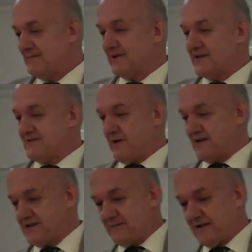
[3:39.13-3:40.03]
But this
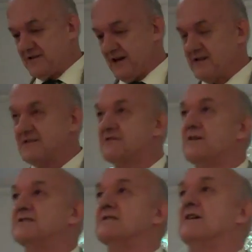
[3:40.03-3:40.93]
manuscript contains the
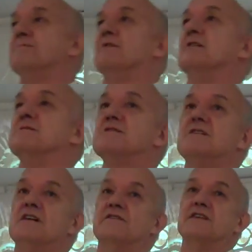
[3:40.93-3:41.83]
29 poems
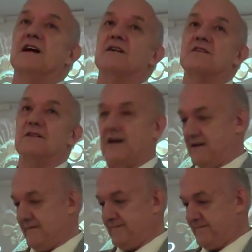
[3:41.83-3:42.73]
of the Elder
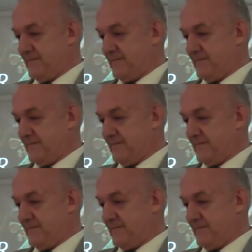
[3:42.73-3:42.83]
Edda.